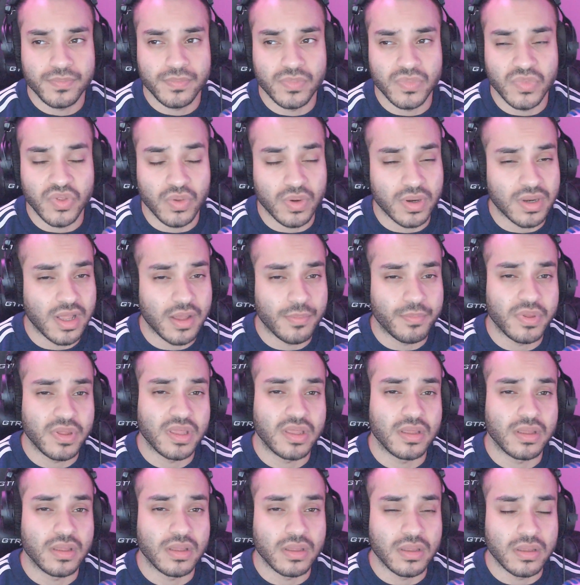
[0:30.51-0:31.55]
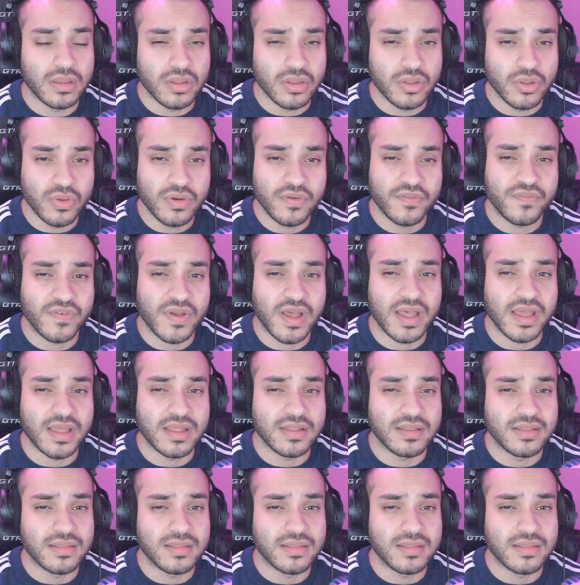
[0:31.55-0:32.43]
Due to not being unified,